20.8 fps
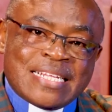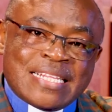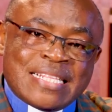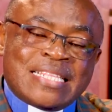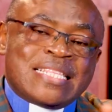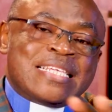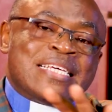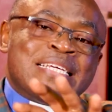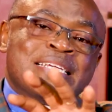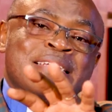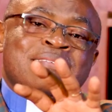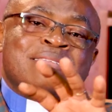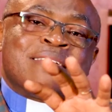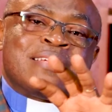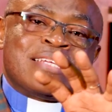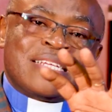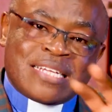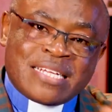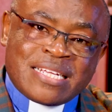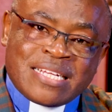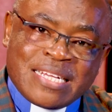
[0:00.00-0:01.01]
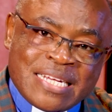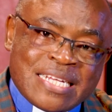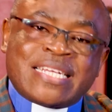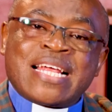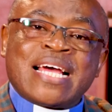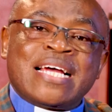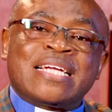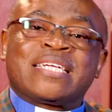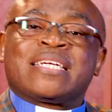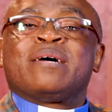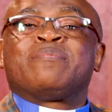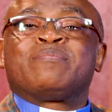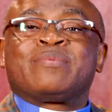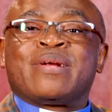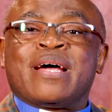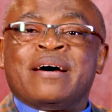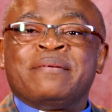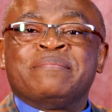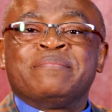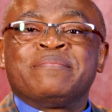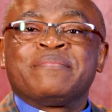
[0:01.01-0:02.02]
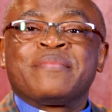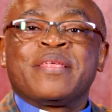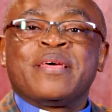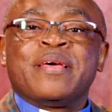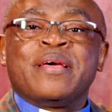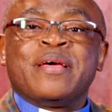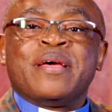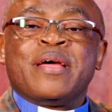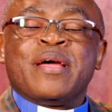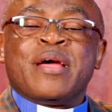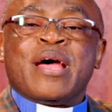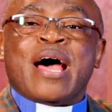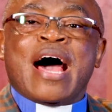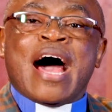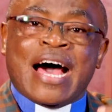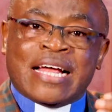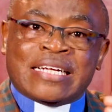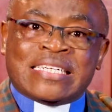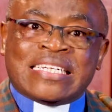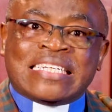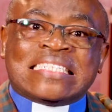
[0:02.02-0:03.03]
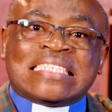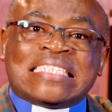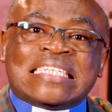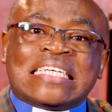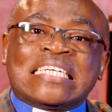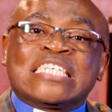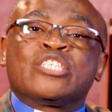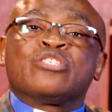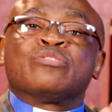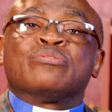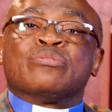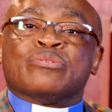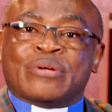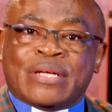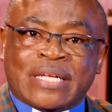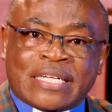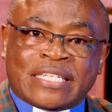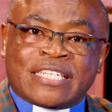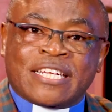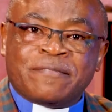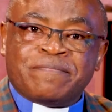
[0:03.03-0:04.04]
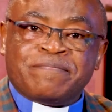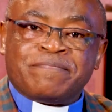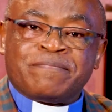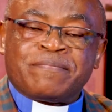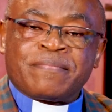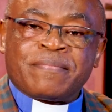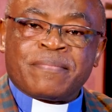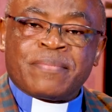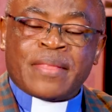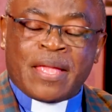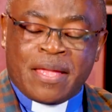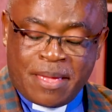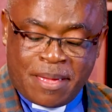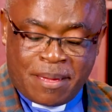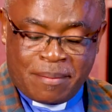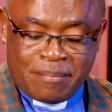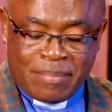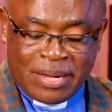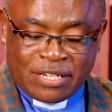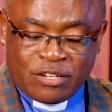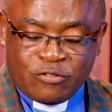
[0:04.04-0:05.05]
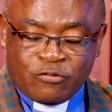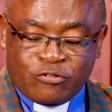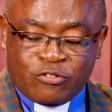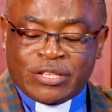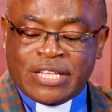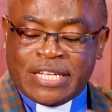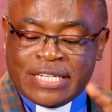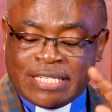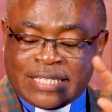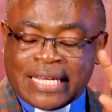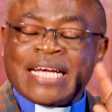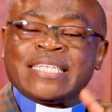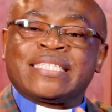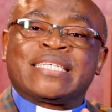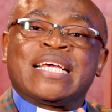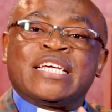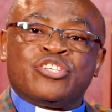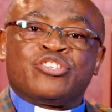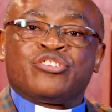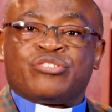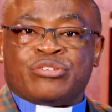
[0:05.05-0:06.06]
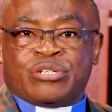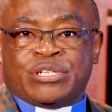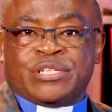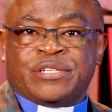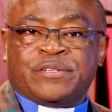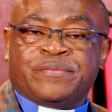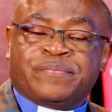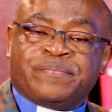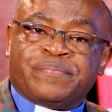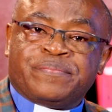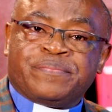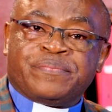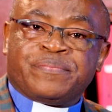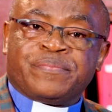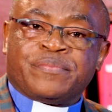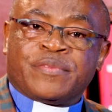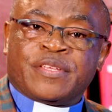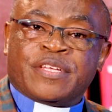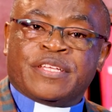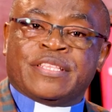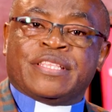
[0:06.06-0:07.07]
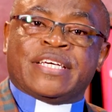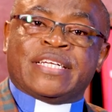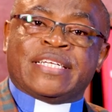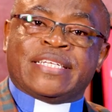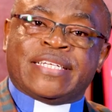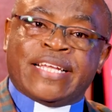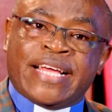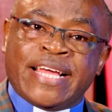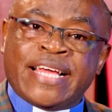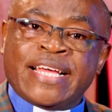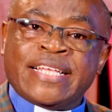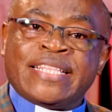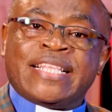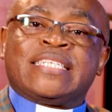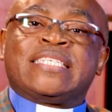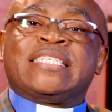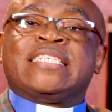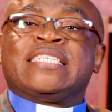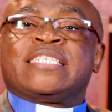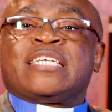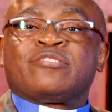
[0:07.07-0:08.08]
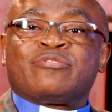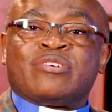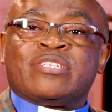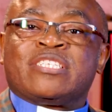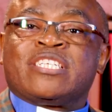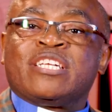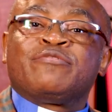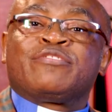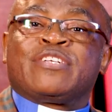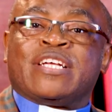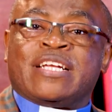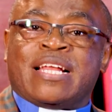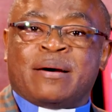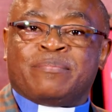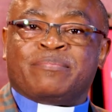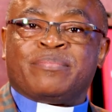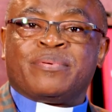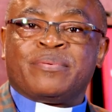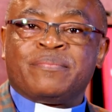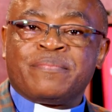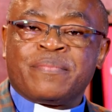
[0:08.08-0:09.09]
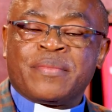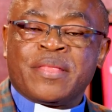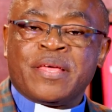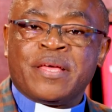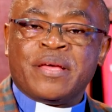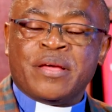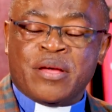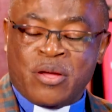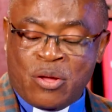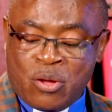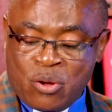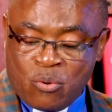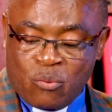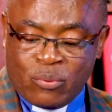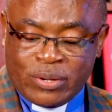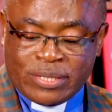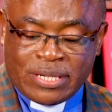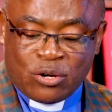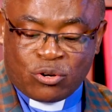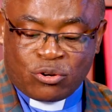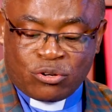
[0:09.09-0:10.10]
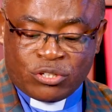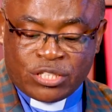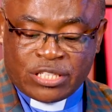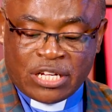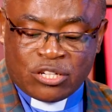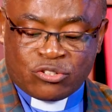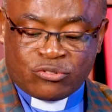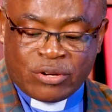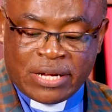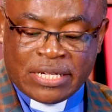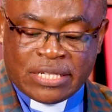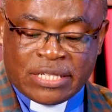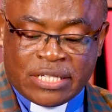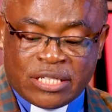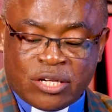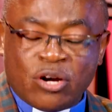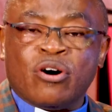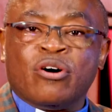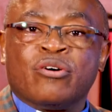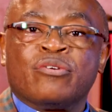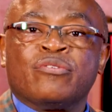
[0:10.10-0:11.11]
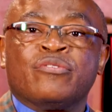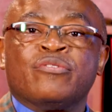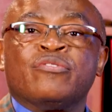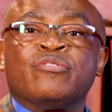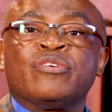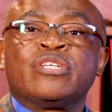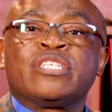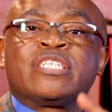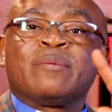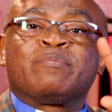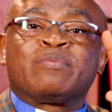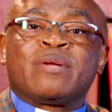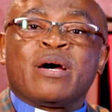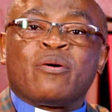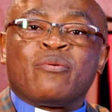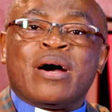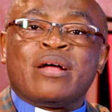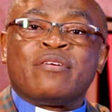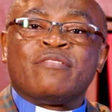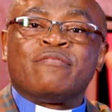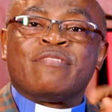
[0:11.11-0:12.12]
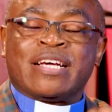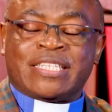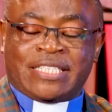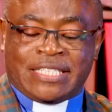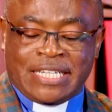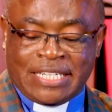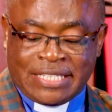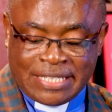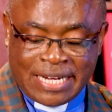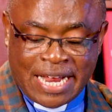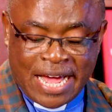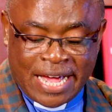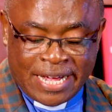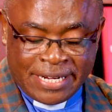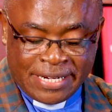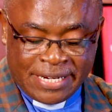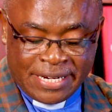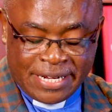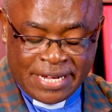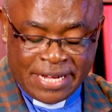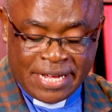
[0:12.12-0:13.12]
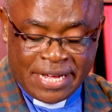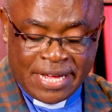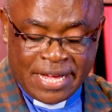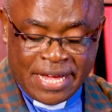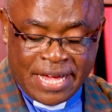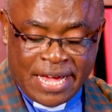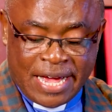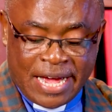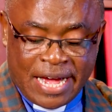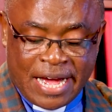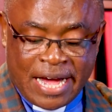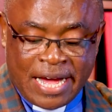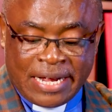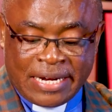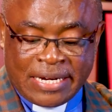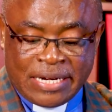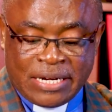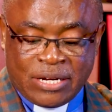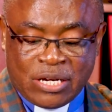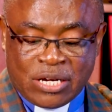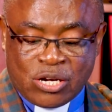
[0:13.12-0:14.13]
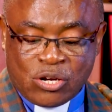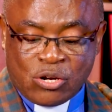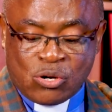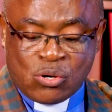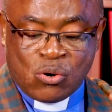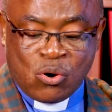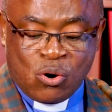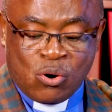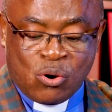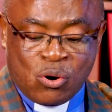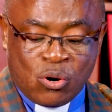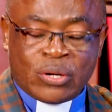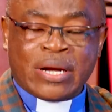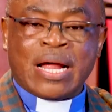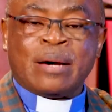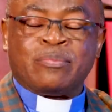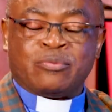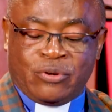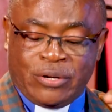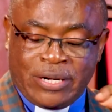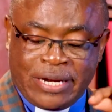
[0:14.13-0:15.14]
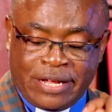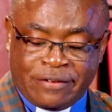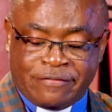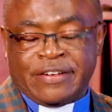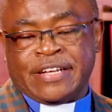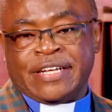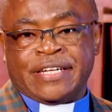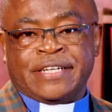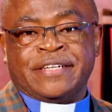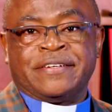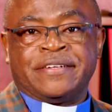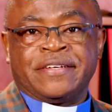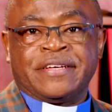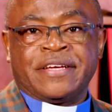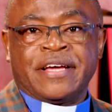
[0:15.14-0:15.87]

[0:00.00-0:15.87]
the entire chapter and think through it. But for this ascension, the day that Jesus was lifted up, we shall concentrate on chapter 1, verses 9 and go on up to 11.